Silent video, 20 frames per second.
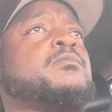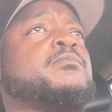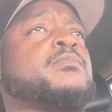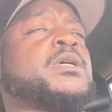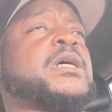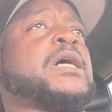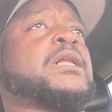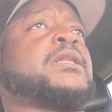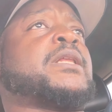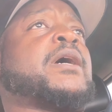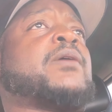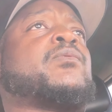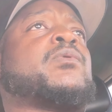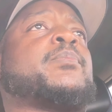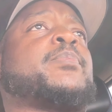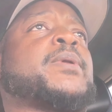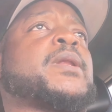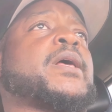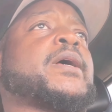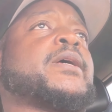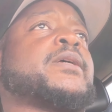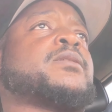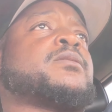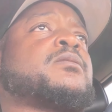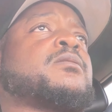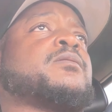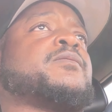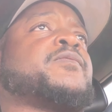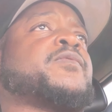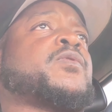Got that
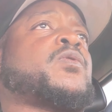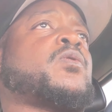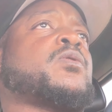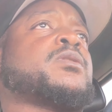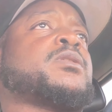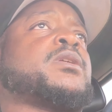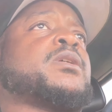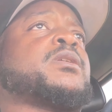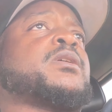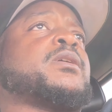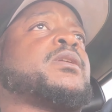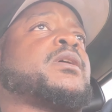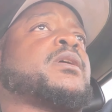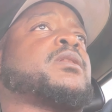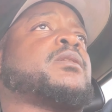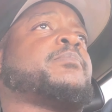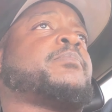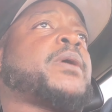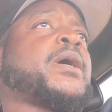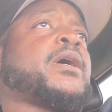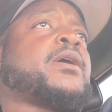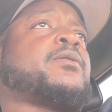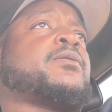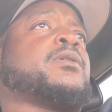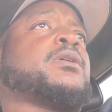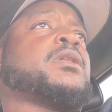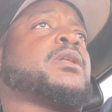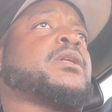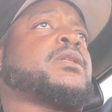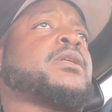replaced. Of course, disconnect the
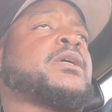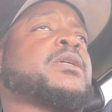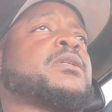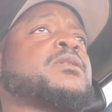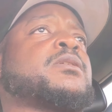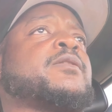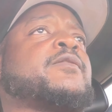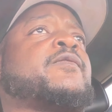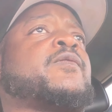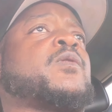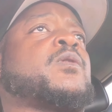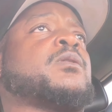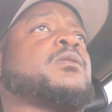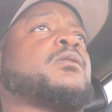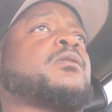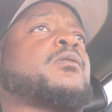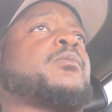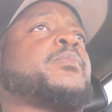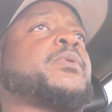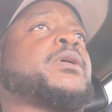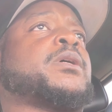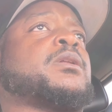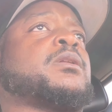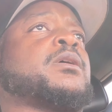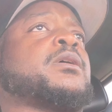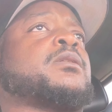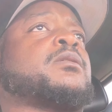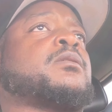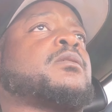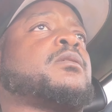battery, let that sit for a little bit,
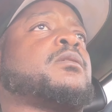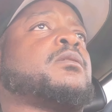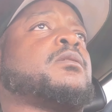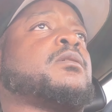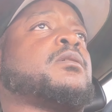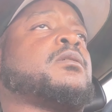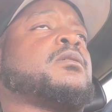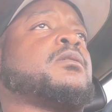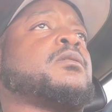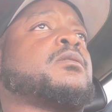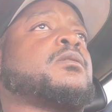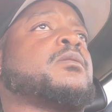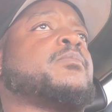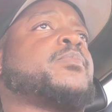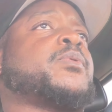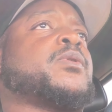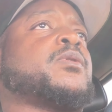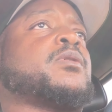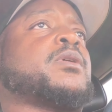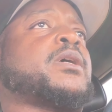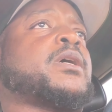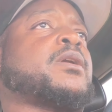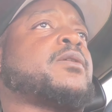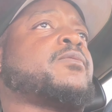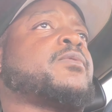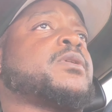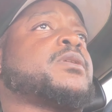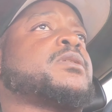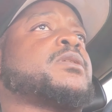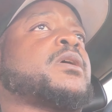let the computer kind of
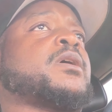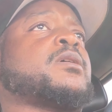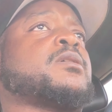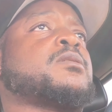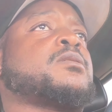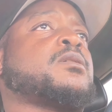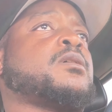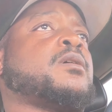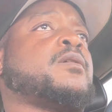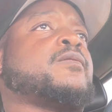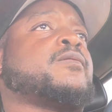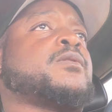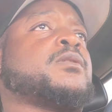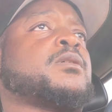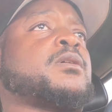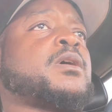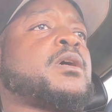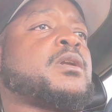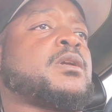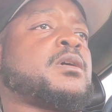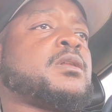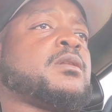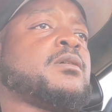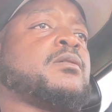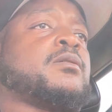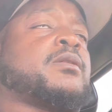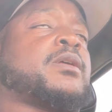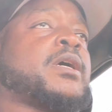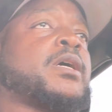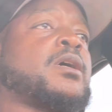reset itself to kind of
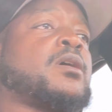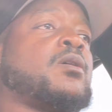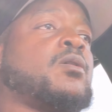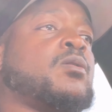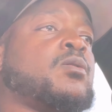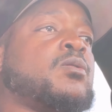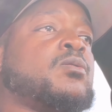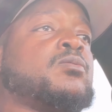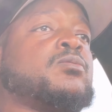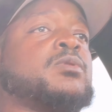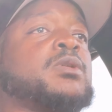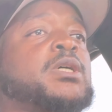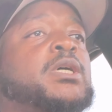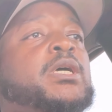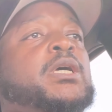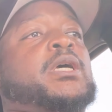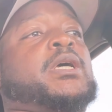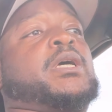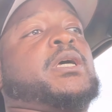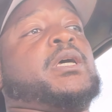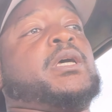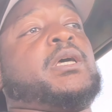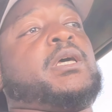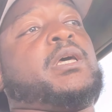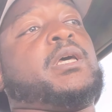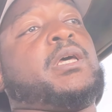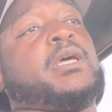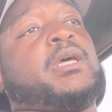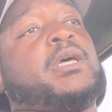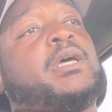clear that code.
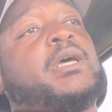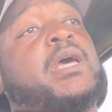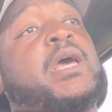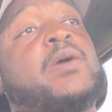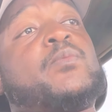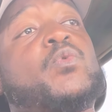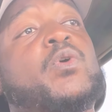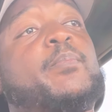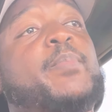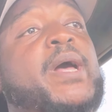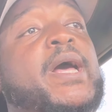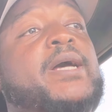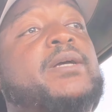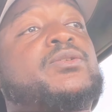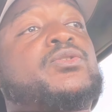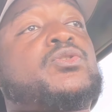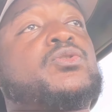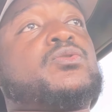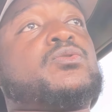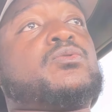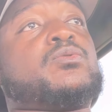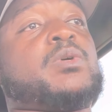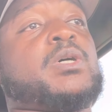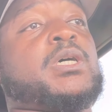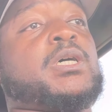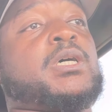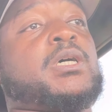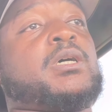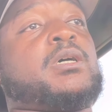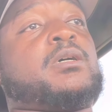And we're back
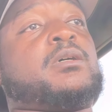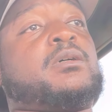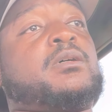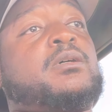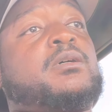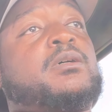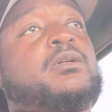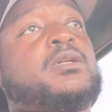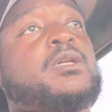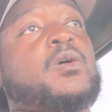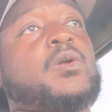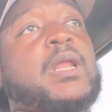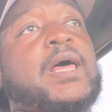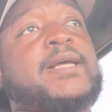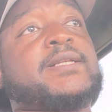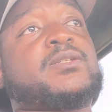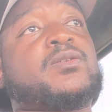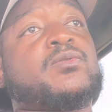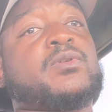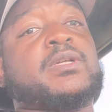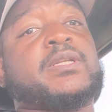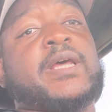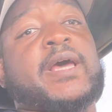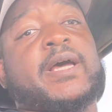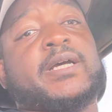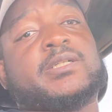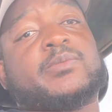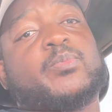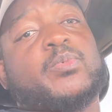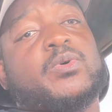to no lights on the
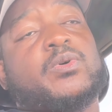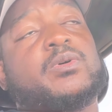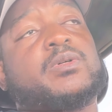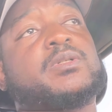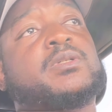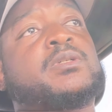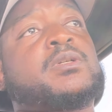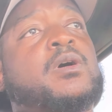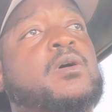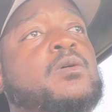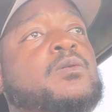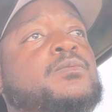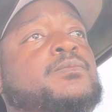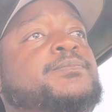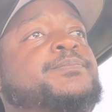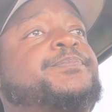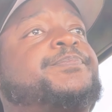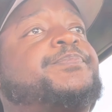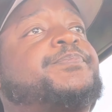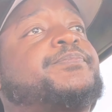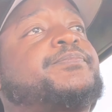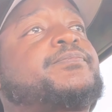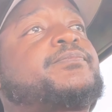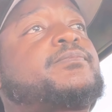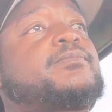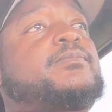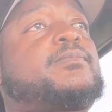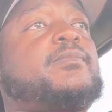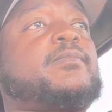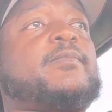dashboard. So,
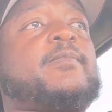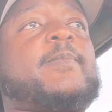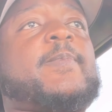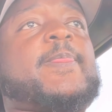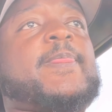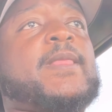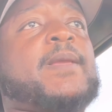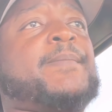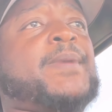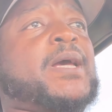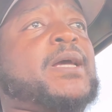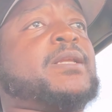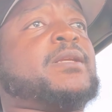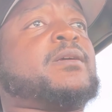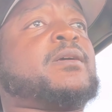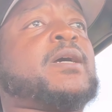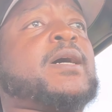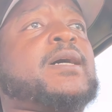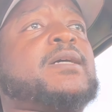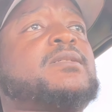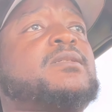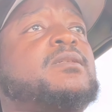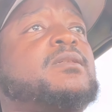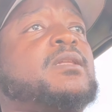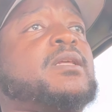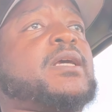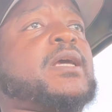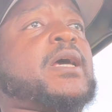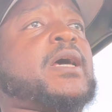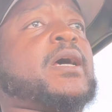man, you
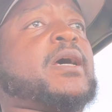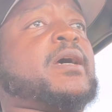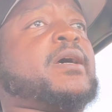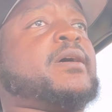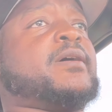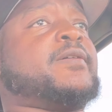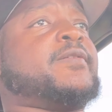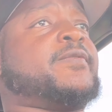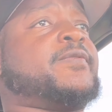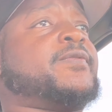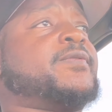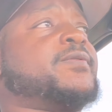constantly have